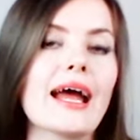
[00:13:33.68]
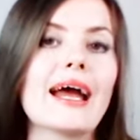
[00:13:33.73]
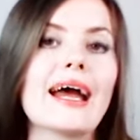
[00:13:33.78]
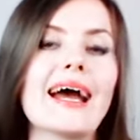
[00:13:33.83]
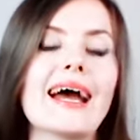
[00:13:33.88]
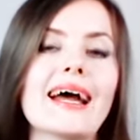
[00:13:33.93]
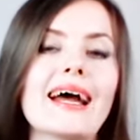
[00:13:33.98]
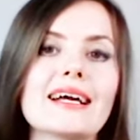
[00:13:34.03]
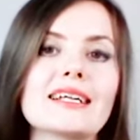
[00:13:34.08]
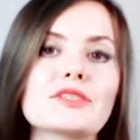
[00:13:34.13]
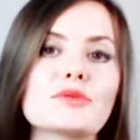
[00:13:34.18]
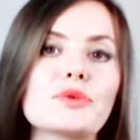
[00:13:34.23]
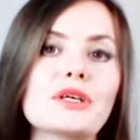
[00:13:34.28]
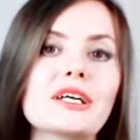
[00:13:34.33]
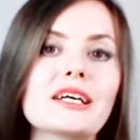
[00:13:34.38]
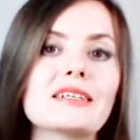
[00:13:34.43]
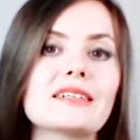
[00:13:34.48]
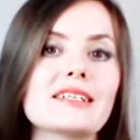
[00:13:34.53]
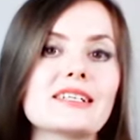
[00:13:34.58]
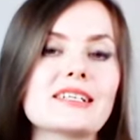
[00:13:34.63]
And we
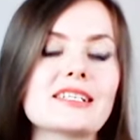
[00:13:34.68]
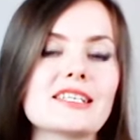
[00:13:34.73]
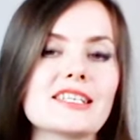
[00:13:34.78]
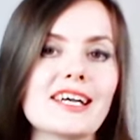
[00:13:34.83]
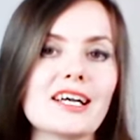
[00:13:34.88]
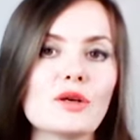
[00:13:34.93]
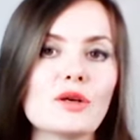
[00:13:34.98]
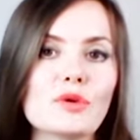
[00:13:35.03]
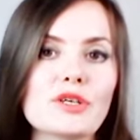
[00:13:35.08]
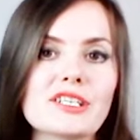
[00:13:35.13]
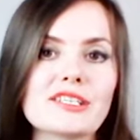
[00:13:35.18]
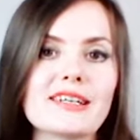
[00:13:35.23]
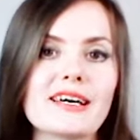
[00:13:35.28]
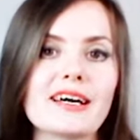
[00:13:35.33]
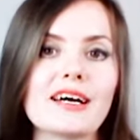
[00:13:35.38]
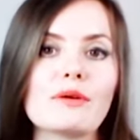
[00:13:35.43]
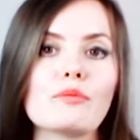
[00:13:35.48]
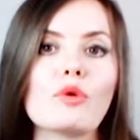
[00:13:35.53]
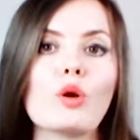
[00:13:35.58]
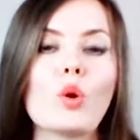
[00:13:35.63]
can distinguish
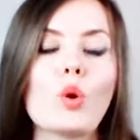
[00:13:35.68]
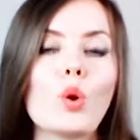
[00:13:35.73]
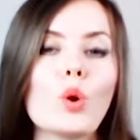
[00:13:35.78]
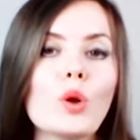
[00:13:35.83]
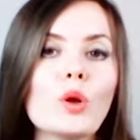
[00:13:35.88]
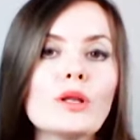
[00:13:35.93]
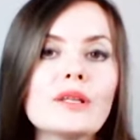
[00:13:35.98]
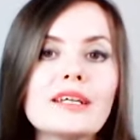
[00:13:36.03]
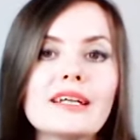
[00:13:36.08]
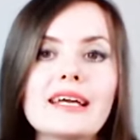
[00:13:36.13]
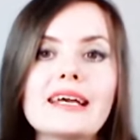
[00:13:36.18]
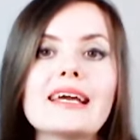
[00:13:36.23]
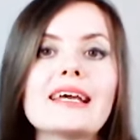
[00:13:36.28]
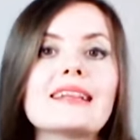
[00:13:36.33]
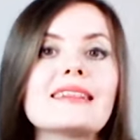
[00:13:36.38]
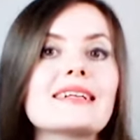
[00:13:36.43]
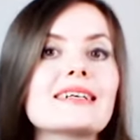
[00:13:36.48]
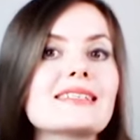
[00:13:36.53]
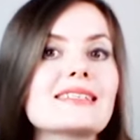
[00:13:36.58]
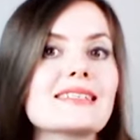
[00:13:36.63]
them only in
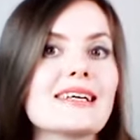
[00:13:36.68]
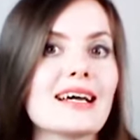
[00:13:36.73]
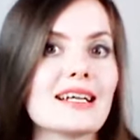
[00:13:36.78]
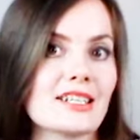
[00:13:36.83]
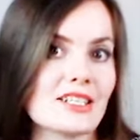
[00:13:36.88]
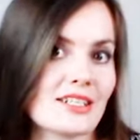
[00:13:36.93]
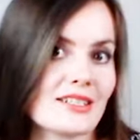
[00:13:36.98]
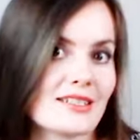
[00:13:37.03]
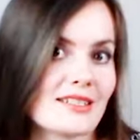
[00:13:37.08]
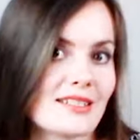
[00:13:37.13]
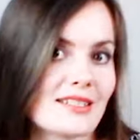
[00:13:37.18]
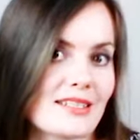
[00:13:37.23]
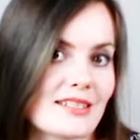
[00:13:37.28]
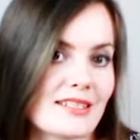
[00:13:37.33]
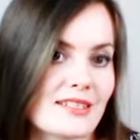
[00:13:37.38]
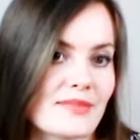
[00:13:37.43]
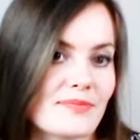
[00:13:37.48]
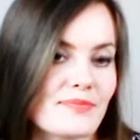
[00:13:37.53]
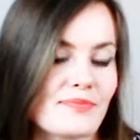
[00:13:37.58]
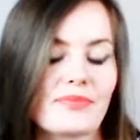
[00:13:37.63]
the
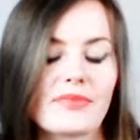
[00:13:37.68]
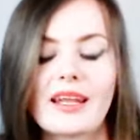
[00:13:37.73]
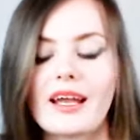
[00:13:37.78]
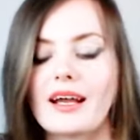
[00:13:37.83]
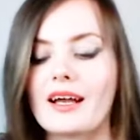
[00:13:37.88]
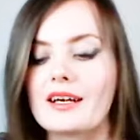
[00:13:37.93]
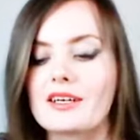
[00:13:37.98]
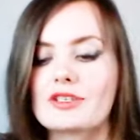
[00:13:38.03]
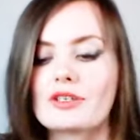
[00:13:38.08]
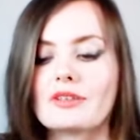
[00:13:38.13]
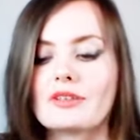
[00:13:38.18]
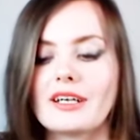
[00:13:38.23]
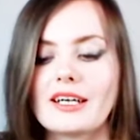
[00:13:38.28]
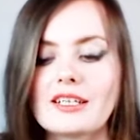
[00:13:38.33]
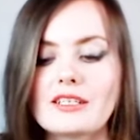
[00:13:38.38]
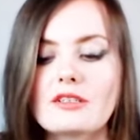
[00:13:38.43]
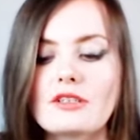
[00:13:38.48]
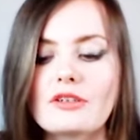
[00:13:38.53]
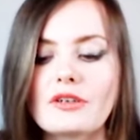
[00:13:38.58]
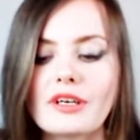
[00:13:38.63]
sentences. So
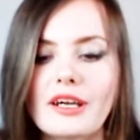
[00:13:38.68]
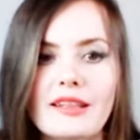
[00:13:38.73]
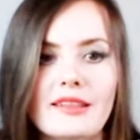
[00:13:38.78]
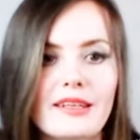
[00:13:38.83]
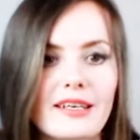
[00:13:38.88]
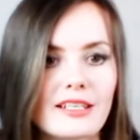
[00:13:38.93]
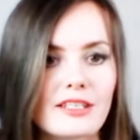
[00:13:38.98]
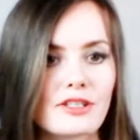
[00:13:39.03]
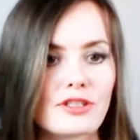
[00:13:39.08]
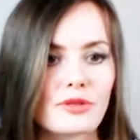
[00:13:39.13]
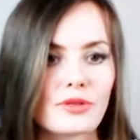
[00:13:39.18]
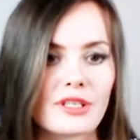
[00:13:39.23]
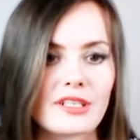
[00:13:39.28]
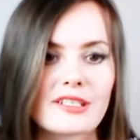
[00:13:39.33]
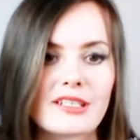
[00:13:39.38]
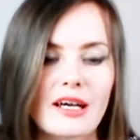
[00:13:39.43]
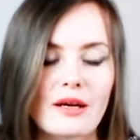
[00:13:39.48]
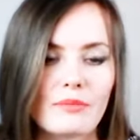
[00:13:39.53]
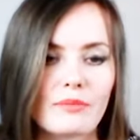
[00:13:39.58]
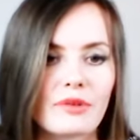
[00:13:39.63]
let's look at these two
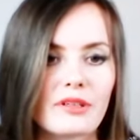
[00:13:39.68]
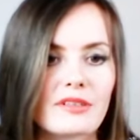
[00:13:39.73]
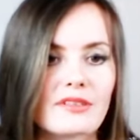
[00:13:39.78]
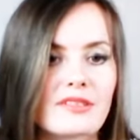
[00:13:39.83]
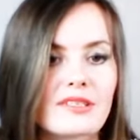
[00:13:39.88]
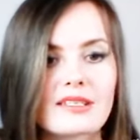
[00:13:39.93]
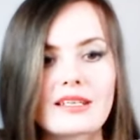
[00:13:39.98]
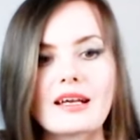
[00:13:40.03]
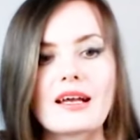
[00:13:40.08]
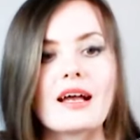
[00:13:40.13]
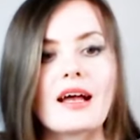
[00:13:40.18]
examples.